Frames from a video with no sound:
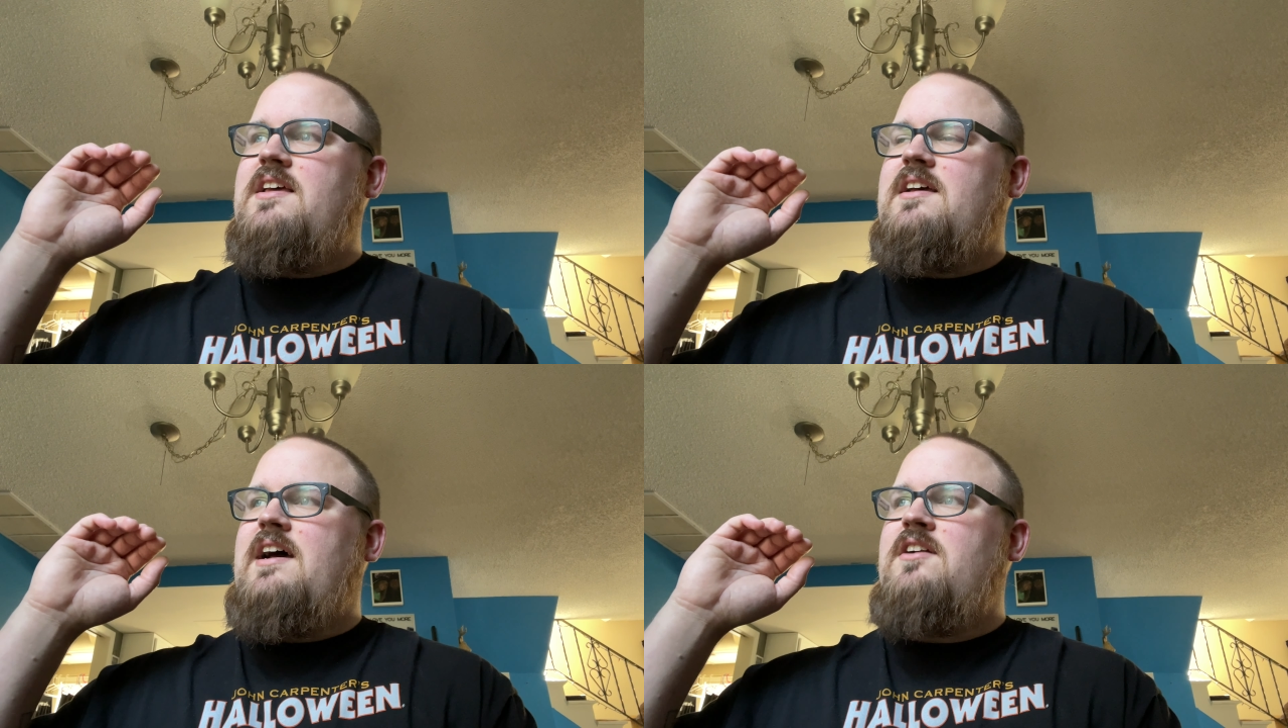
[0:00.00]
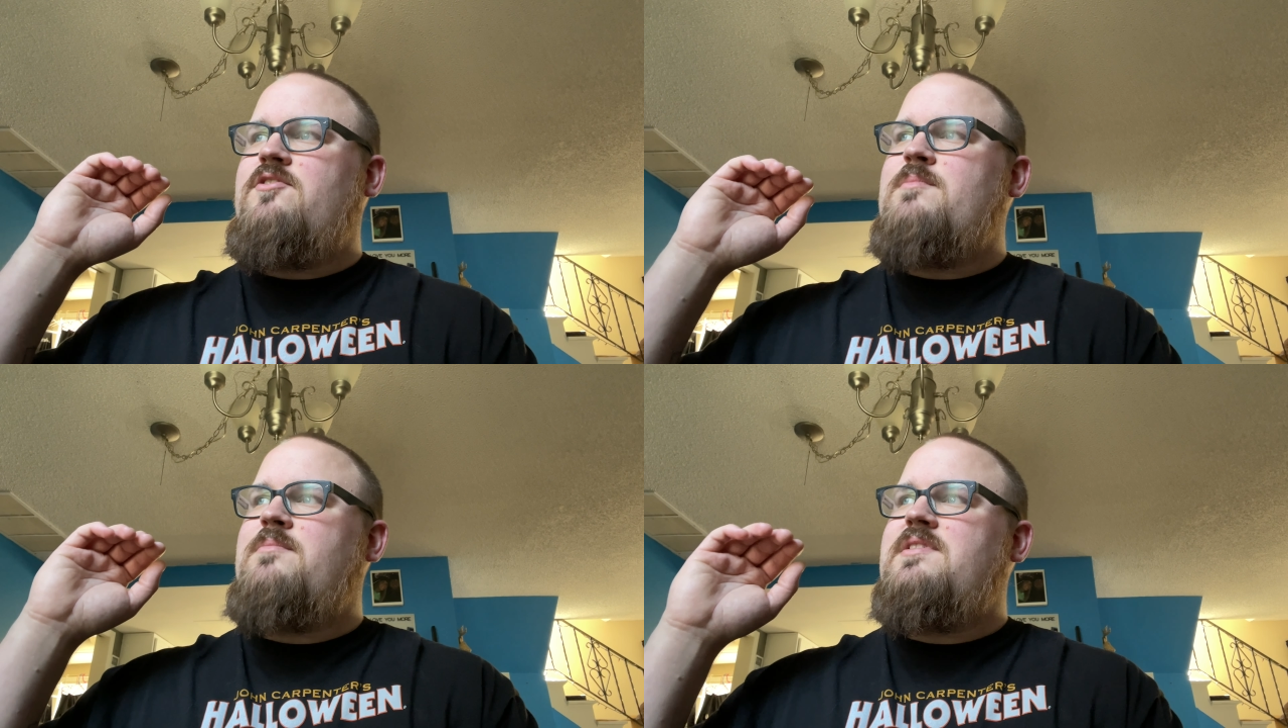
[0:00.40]
I don't
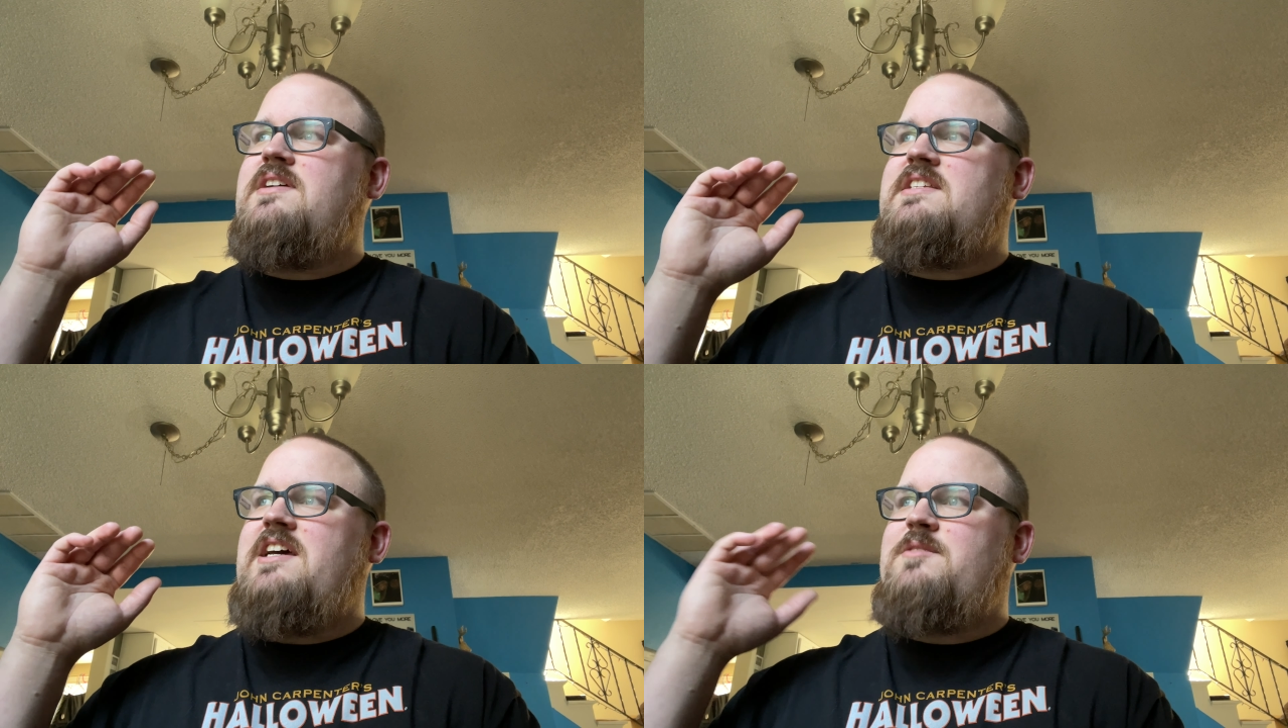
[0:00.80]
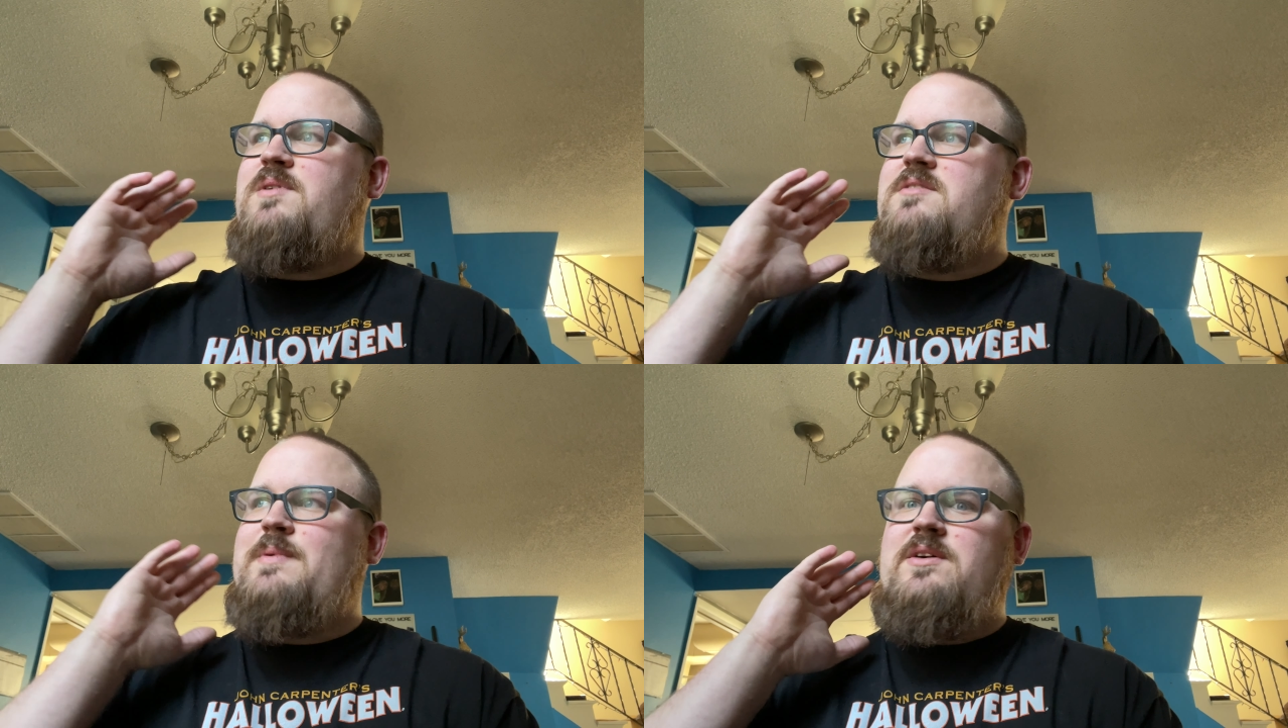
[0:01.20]
remember the exact
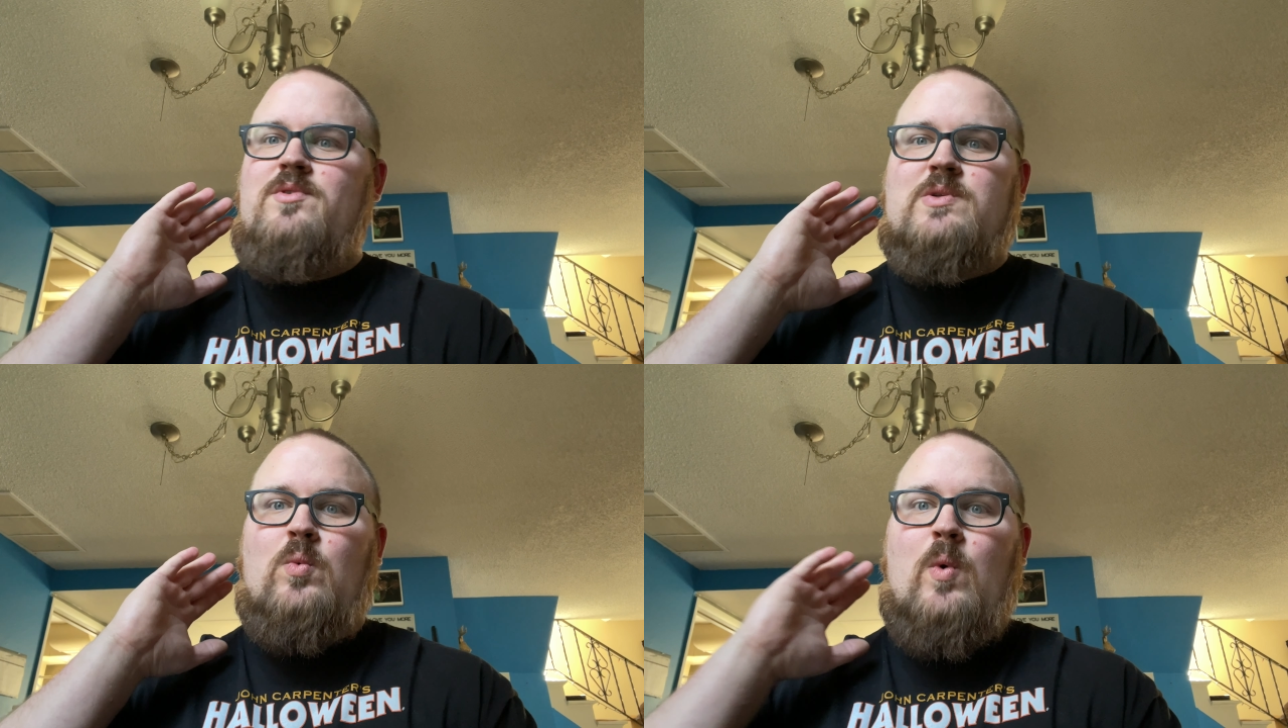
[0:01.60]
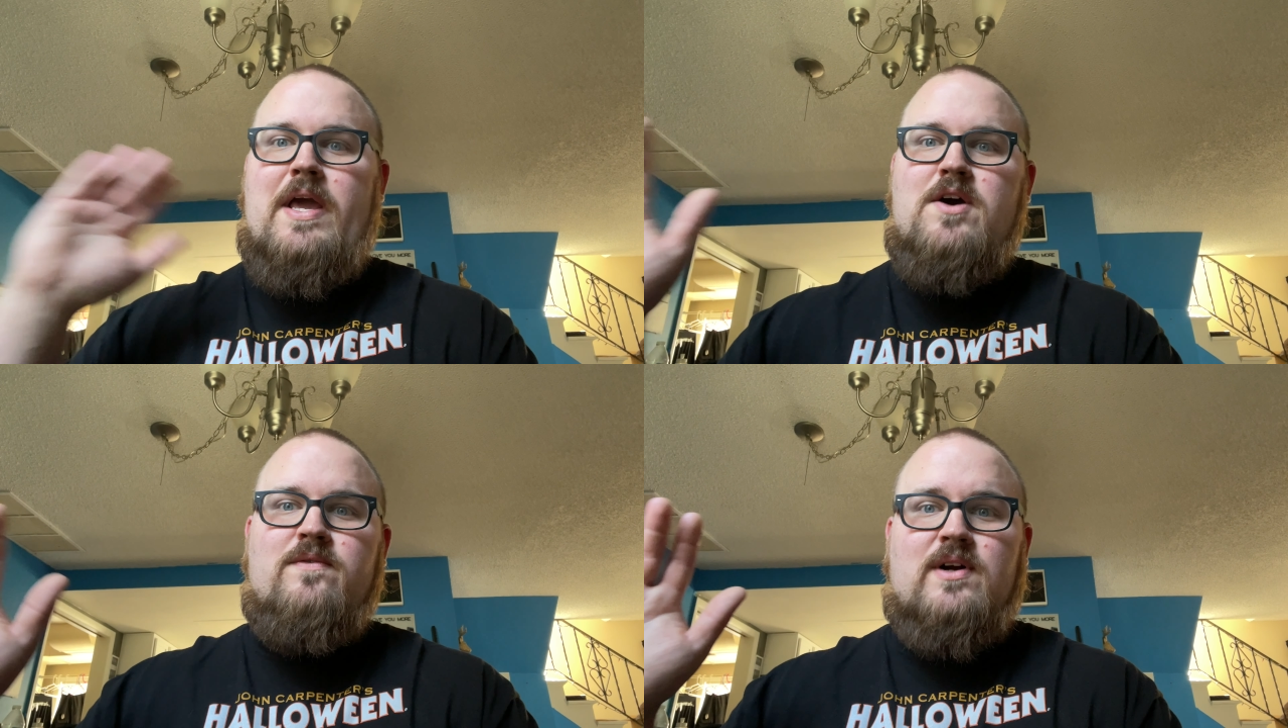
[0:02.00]
price, but it was
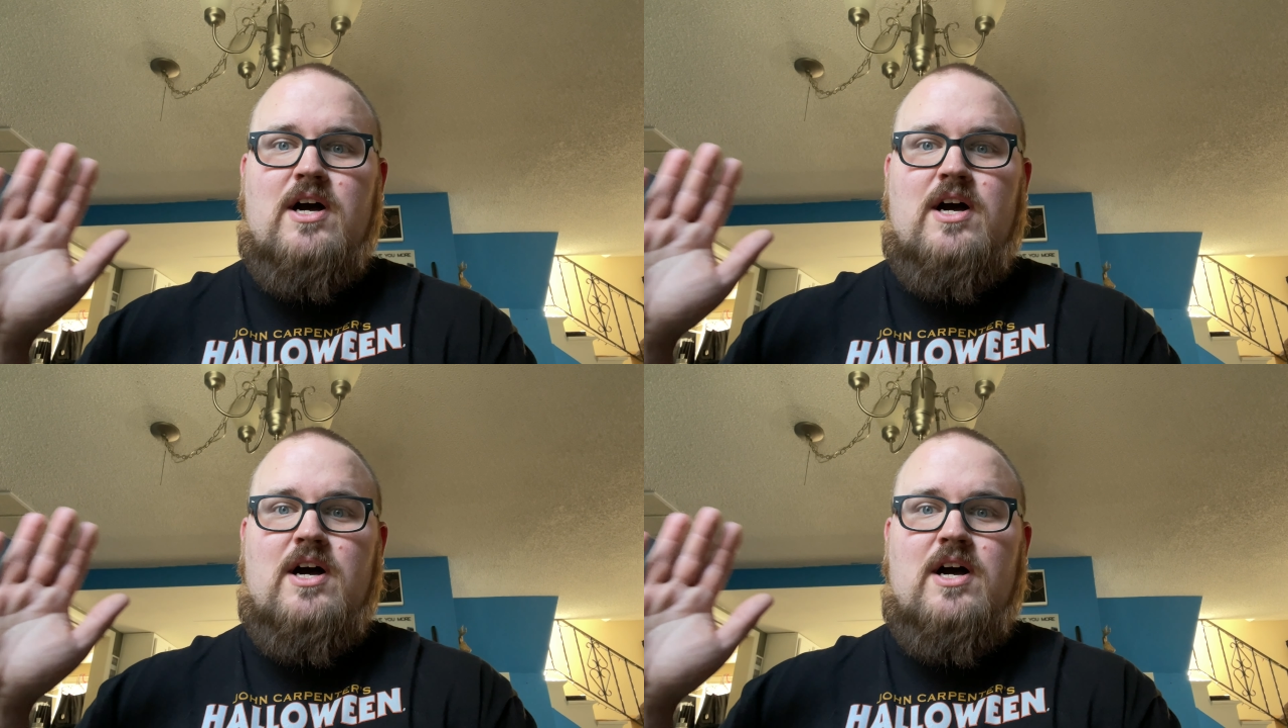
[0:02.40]
way over